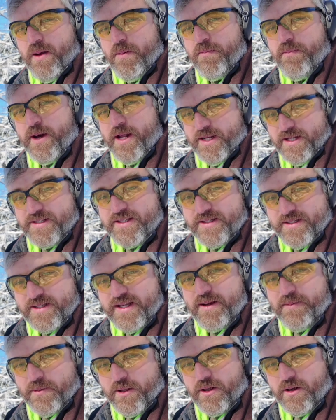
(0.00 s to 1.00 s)
but a
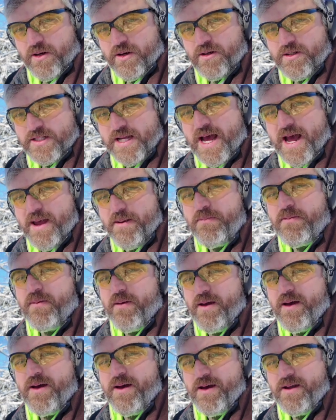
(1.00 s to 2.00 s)
similar
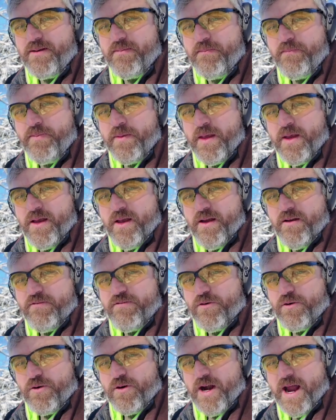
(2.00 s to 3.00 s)
type gun
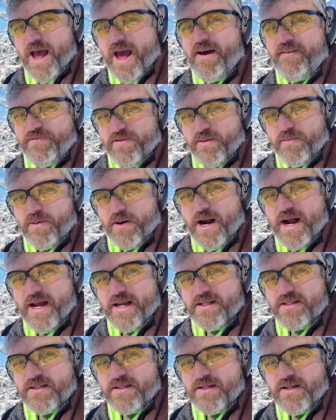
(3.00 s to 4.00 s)
for half the
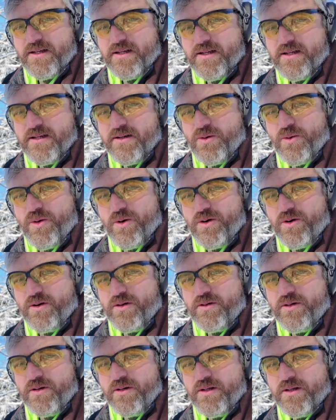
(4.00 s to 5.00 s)
price
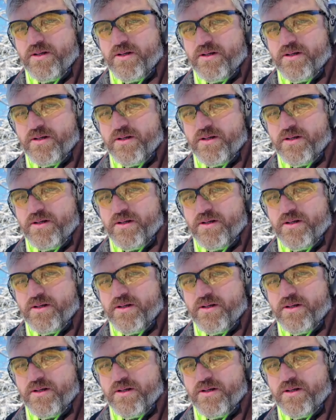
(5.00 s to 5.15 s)
or